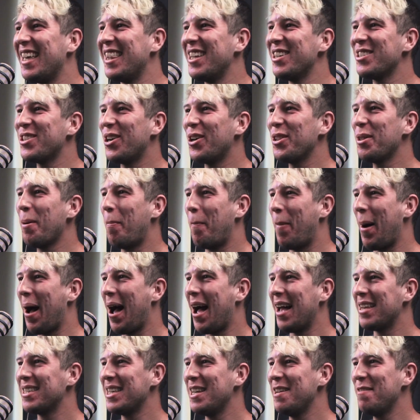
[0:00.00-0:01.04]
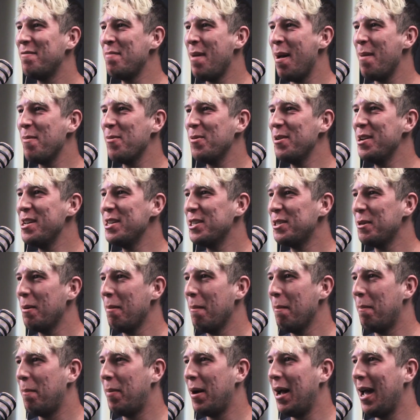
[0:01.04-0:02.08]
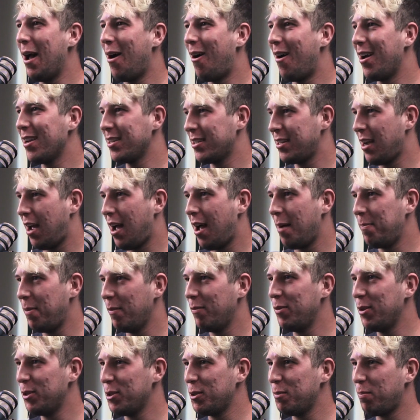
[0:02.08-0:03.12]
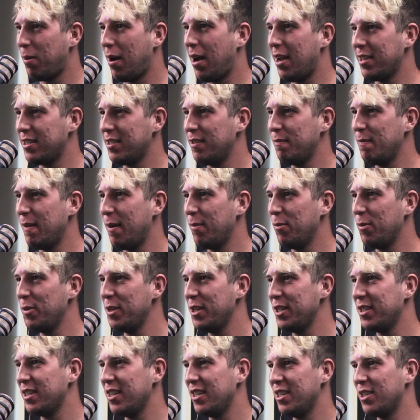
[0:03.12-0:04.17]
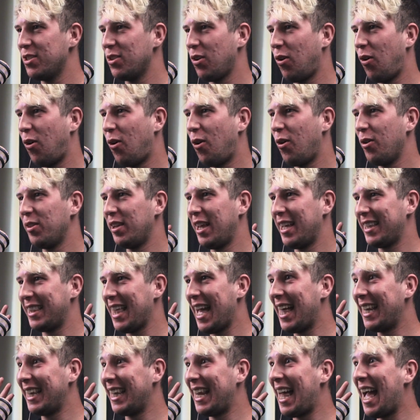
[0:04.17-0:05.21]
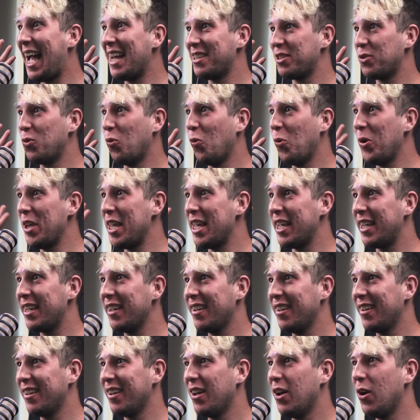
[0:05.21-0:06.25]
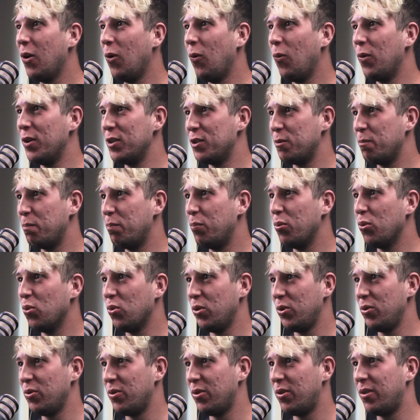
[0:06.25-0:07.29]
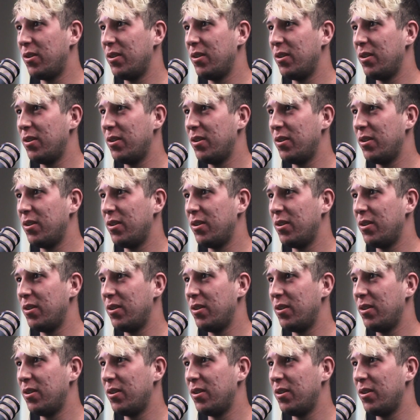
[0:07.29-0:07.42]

there's all the positive memories, but on top of those positive memories is all like that last week was brutal.